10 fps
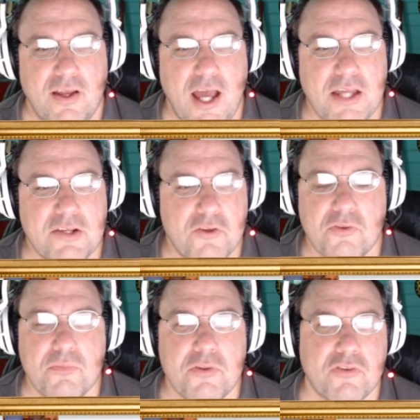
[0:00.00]
I don't know.
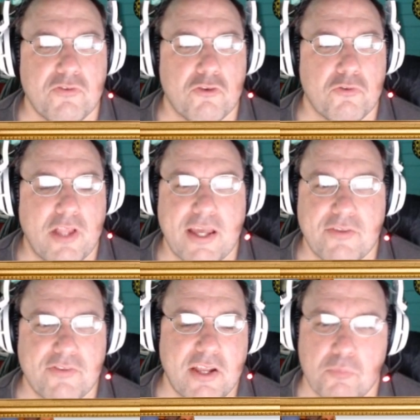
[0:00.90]
Some of this stuff just like I
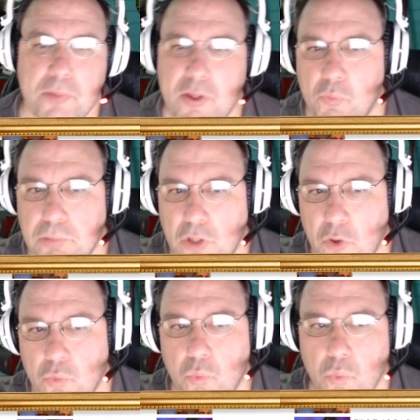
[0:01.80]
said, it's being
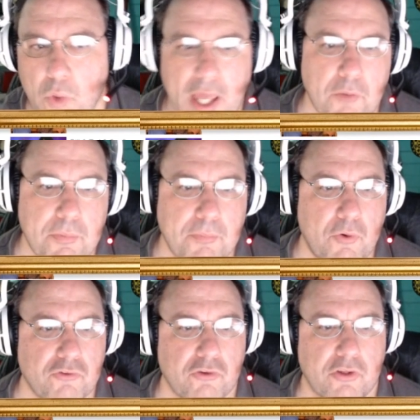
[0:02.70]
blown way out of proportion.